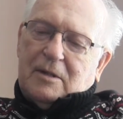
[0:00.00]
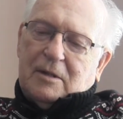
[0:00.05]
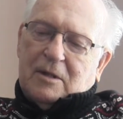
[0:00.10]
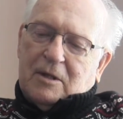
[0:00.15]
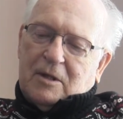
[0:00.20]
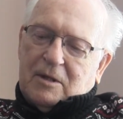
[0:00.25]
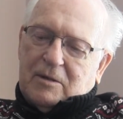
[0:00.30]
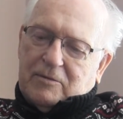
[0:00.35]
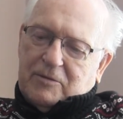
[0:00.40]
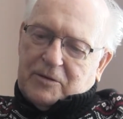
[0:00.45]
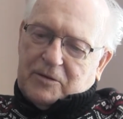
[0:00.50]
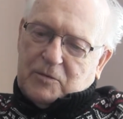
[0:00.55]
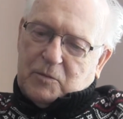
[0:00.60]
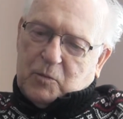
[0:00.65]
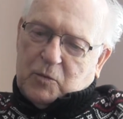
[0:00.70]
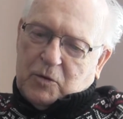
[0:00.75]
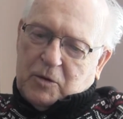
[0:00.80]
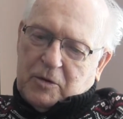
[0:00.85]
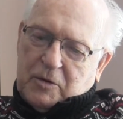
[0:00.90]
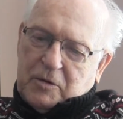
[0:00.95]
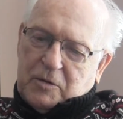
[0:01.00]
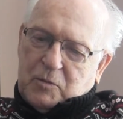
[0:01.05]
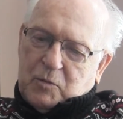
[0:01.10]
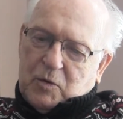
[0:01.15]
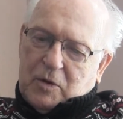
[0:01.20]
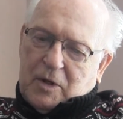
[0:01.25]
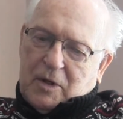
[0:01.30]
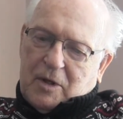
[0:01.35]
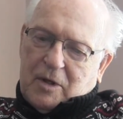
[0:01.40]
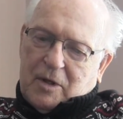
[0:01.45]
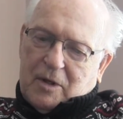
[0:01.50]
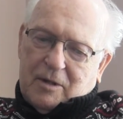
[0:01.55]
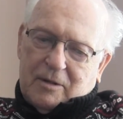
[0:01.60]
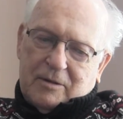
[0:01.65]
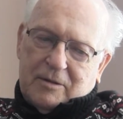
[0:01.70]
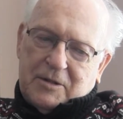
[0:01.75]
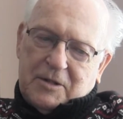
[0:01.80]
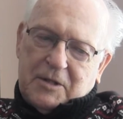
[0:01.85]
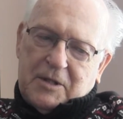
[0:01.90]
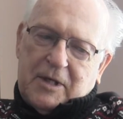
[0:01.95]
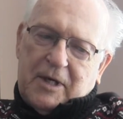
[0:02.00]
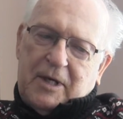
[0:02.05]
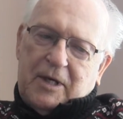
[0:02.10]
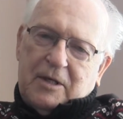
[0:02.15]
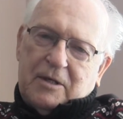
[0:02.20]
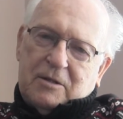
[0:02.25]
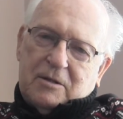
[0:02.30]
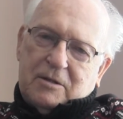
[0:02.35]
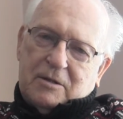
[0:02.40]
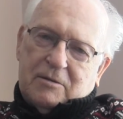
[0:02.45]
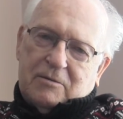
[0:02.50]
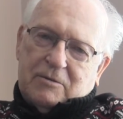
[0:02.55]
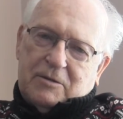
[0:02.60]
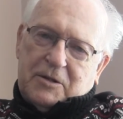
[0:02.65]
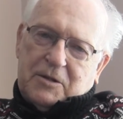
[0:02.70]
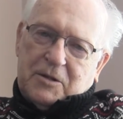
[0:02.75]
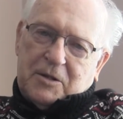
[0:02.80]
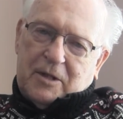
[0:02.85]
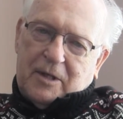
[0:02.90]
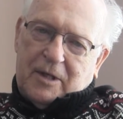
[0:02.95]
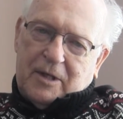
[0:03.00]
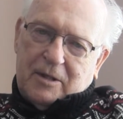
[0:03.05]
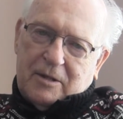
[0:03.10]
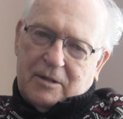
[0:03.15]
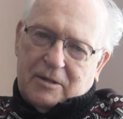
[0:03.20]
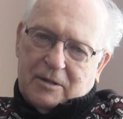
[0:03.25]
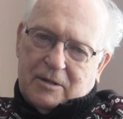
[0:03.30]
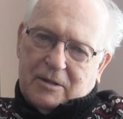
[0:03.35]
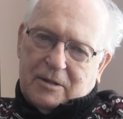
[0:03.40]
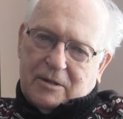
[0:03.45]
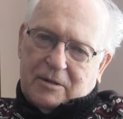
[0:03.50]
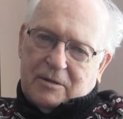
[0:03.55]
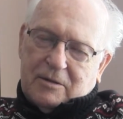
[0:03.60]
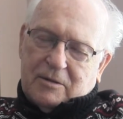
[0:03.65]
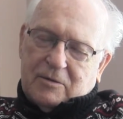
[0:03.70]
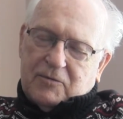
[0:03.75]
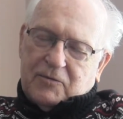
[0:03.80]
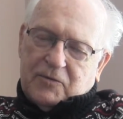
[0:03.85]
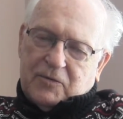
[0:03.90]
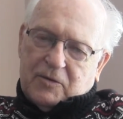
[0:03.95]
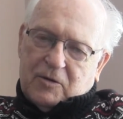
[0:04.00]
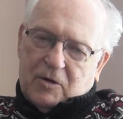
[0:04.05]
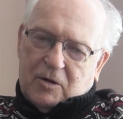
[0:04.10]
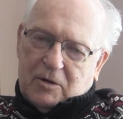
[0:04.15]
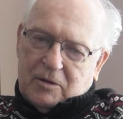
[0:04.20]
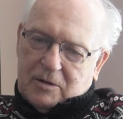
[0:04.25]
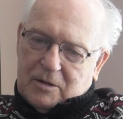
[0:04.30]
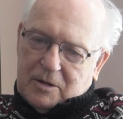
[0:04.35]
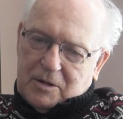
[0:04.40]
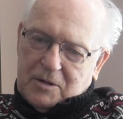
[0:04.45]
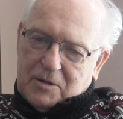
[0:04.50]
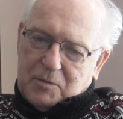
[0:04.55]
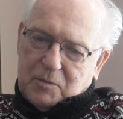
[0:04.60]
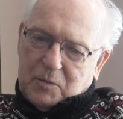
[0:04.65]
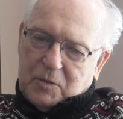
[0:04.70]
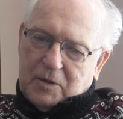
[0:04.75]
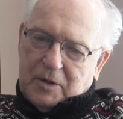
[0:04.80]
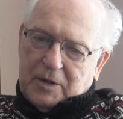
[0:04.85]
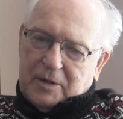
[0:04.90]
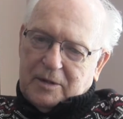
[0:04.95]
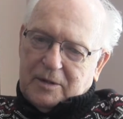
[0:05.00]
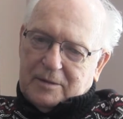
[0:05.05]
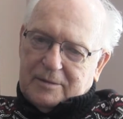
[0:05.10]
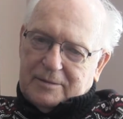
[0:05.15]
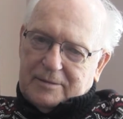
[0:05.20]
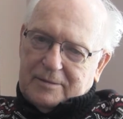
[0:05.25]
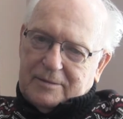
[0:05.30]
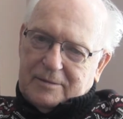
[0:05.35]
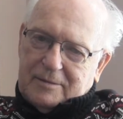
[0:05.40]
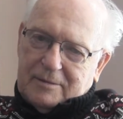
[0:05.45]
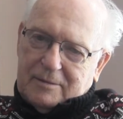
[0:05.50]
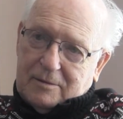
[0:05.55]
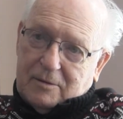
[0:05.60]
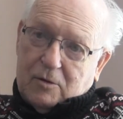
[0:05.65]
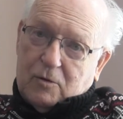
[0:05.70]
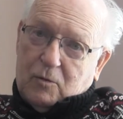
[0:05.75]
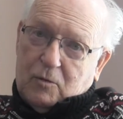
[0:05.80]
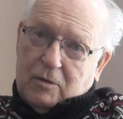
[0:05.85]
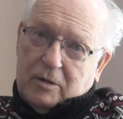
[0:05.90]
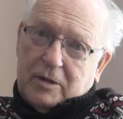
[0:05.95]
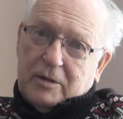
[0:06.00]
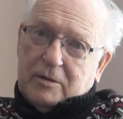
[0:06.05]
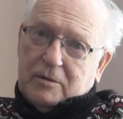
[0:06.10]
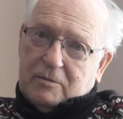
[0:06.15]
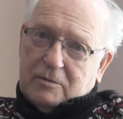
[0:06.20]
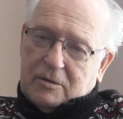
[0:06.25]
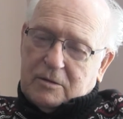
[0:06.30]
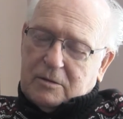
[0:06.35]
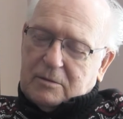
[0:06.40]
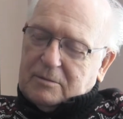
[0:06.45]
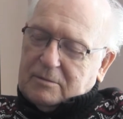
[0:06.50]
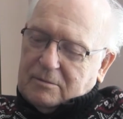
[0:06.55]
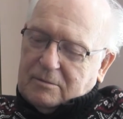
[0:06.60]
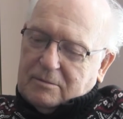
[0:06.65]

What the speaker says: all of us boys brought our skates, and we skated on it in the fall and the spring, or when it was